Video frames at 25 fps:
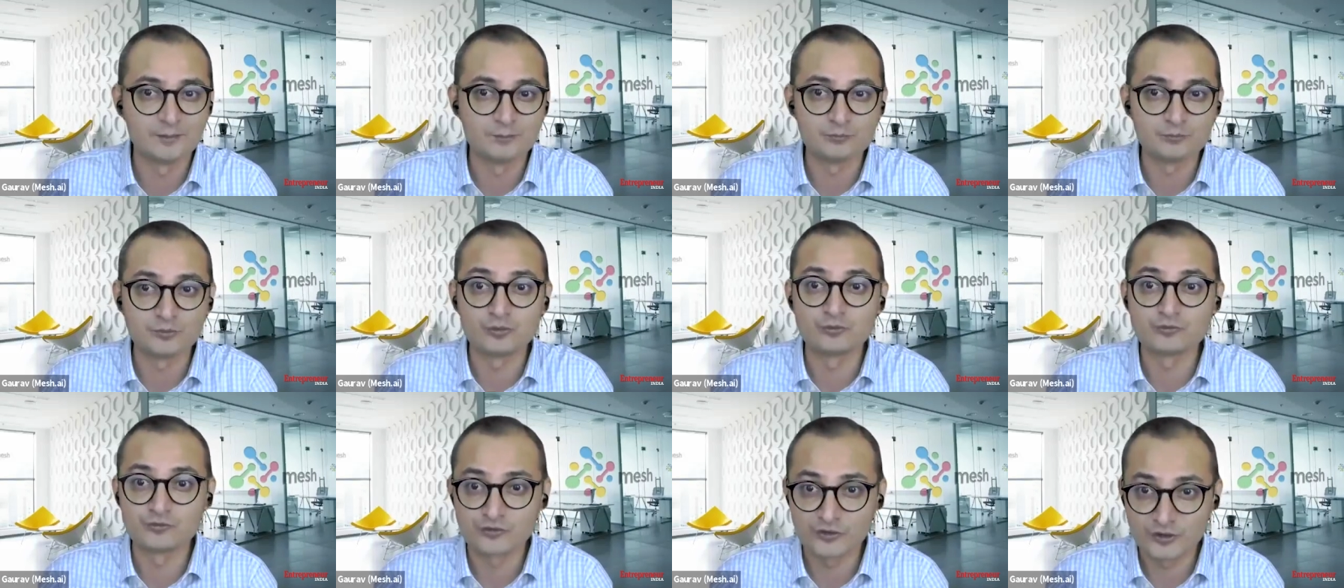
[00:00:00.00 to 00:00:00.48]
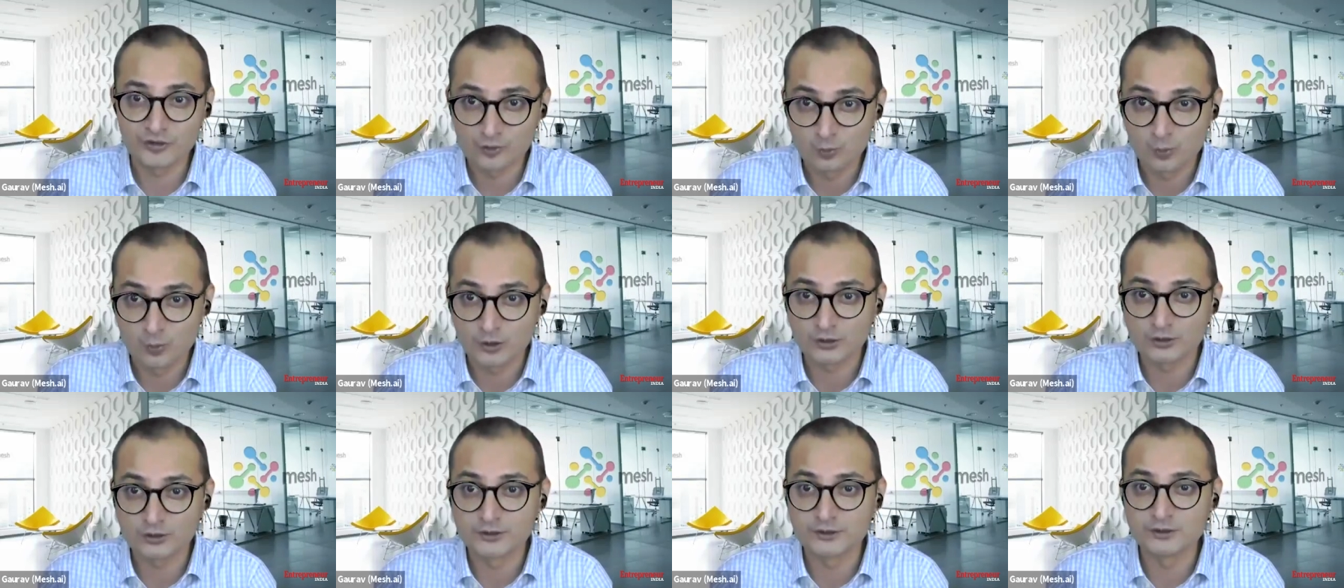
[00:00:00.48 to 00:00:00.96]
um, you know,
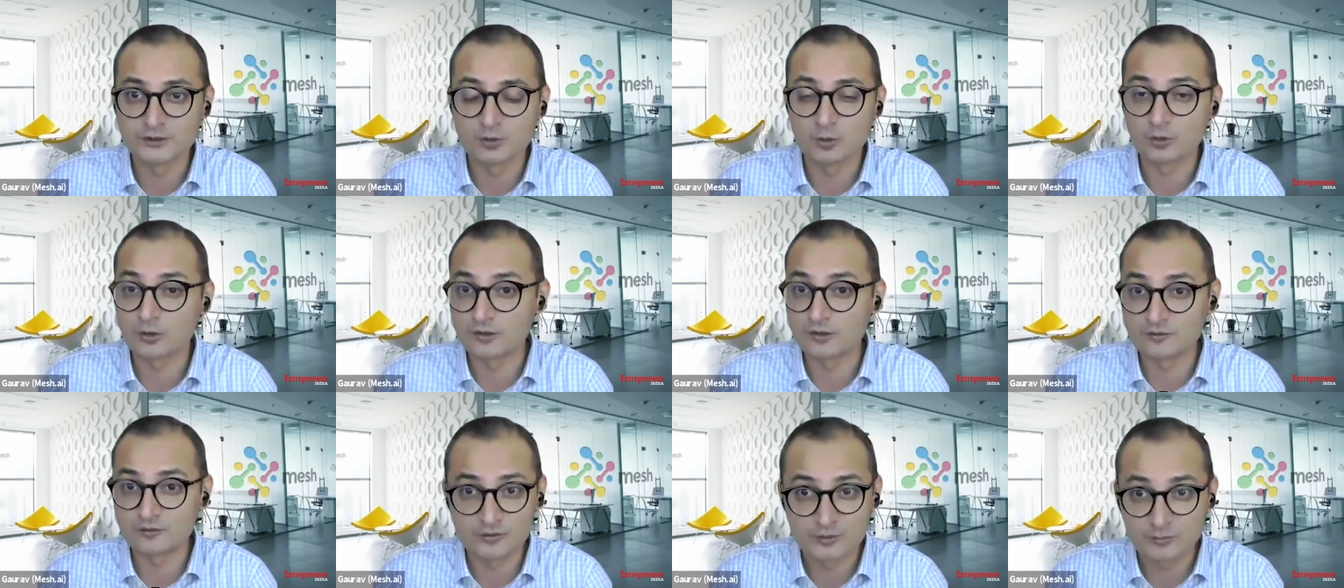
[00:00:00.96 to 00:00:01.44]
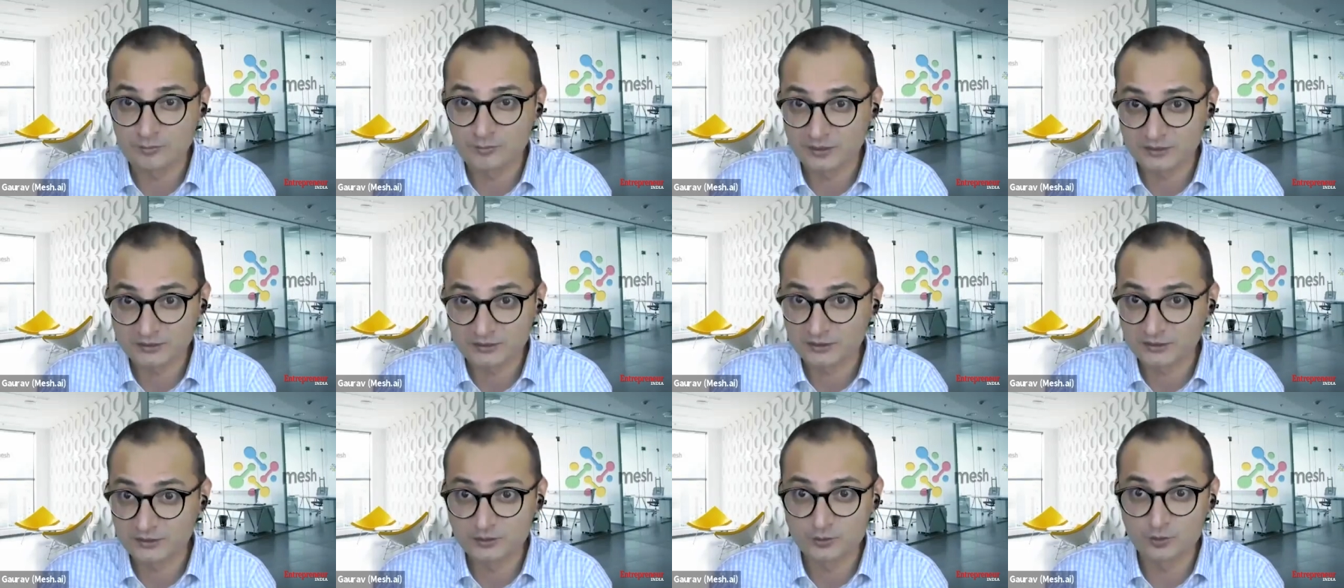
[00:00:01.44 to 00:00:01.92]
say quarterly or
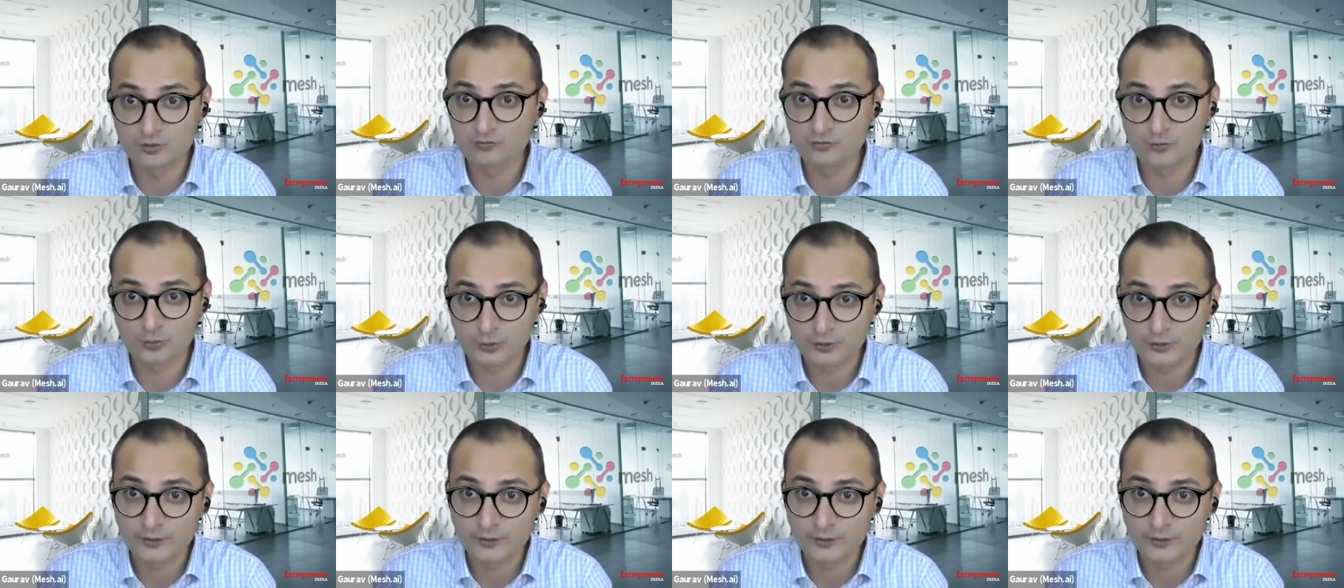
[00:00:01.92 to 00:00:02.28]
even monthly or